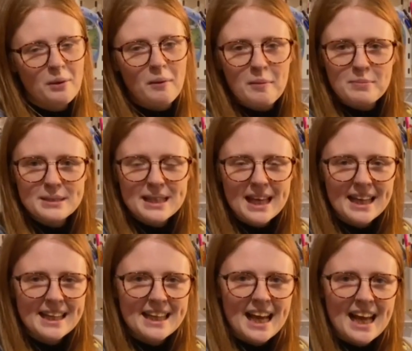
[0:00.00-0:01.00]

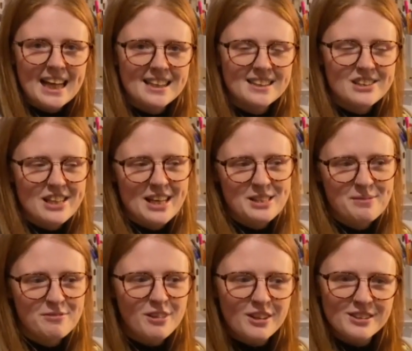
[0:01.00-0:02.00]
website and share some
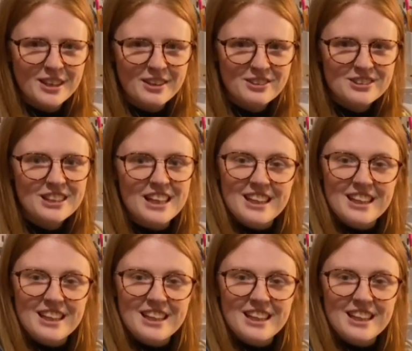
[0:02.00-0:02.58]
photos,